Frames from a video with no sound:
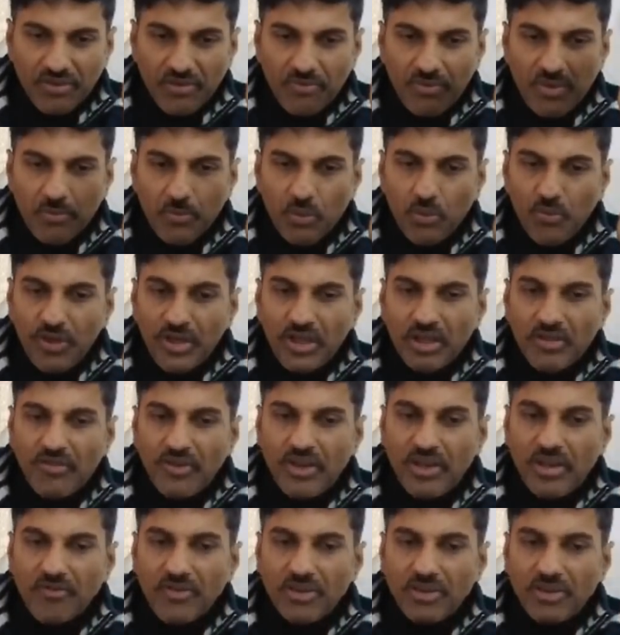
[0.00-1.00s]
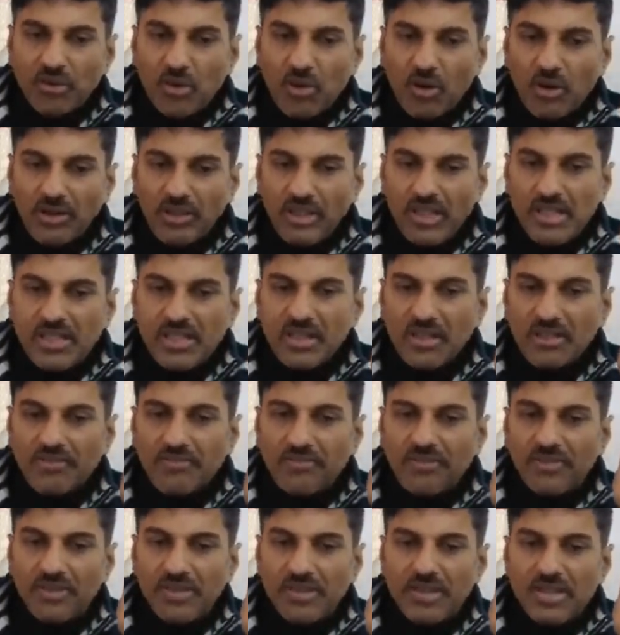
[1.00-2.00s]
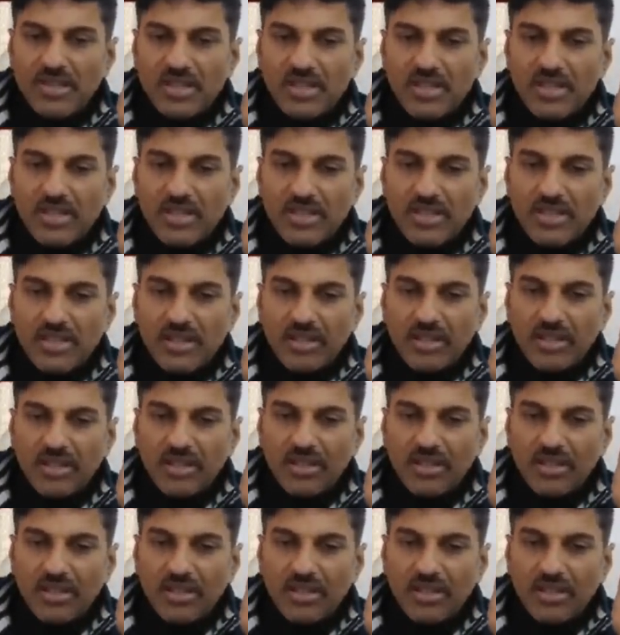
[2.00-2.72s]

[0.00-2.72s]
will be moving away with all these comforts